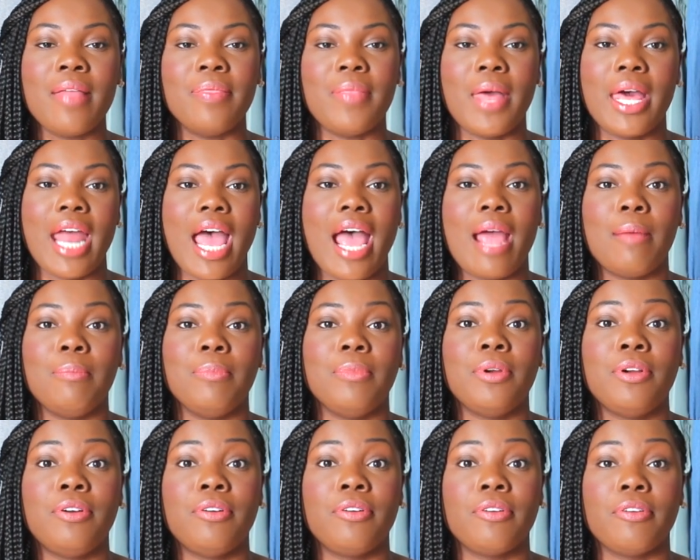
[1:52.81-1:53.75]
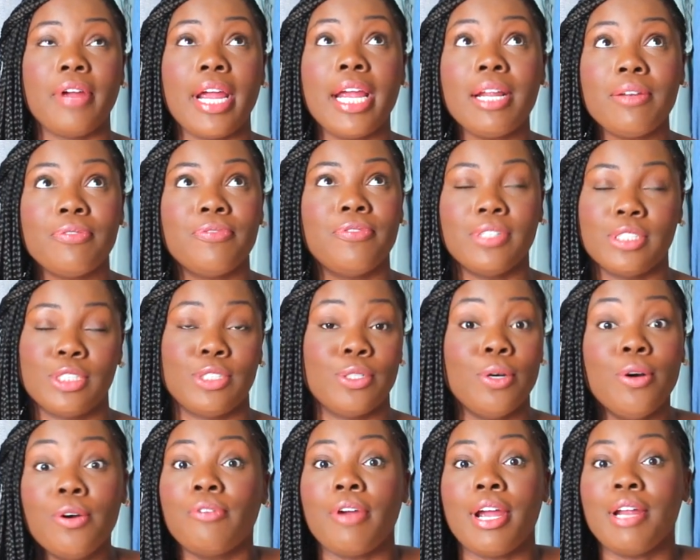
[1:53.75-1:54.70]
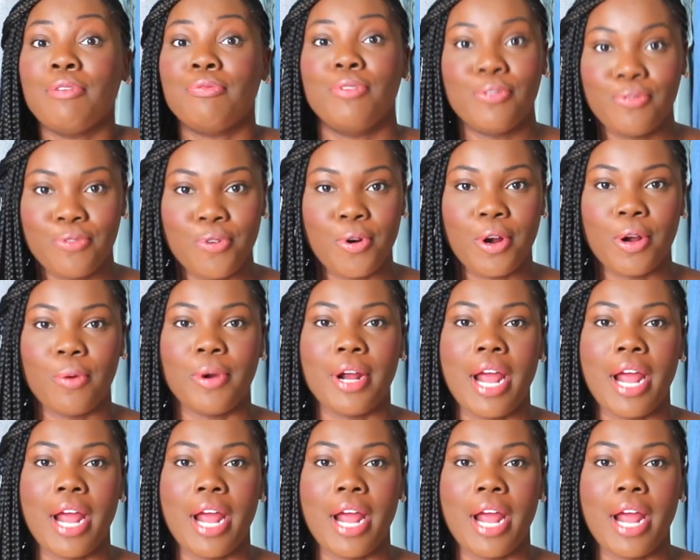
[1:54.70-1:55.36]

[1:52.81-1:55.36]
that I'm grateful, so grateful for,